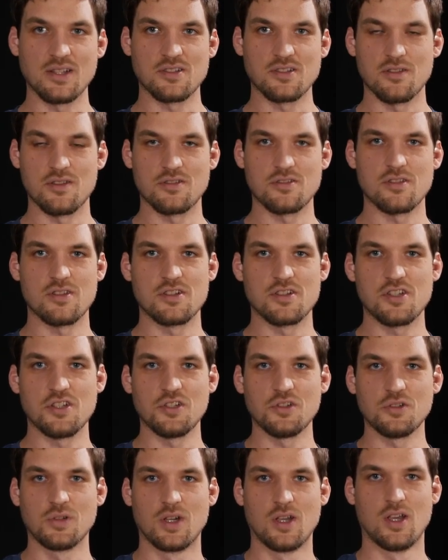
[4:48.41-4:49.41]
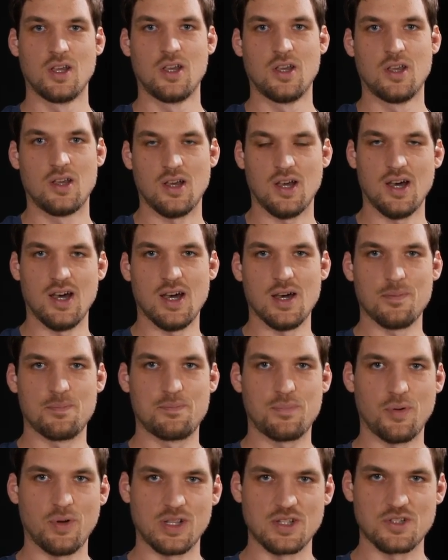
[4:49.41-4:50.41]
So those are the 2
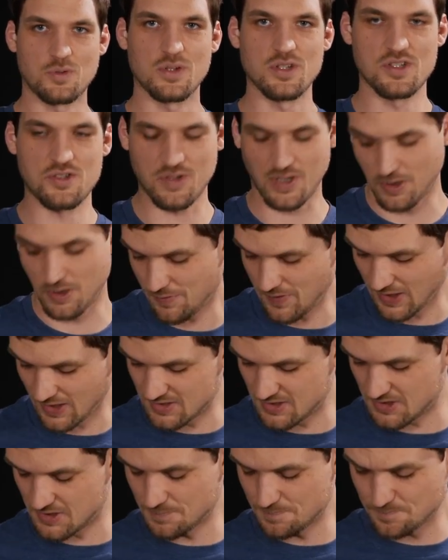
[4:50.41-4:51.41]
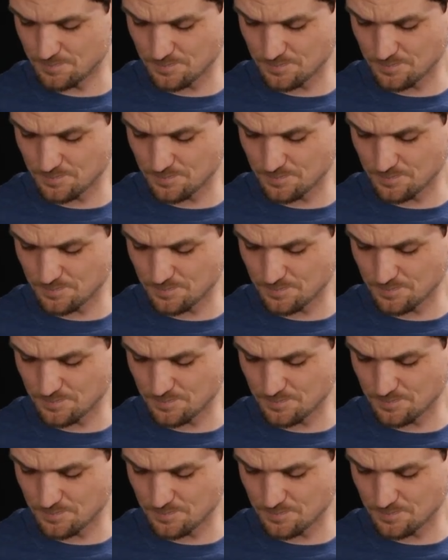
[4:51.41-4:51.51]
points where the string are fixed.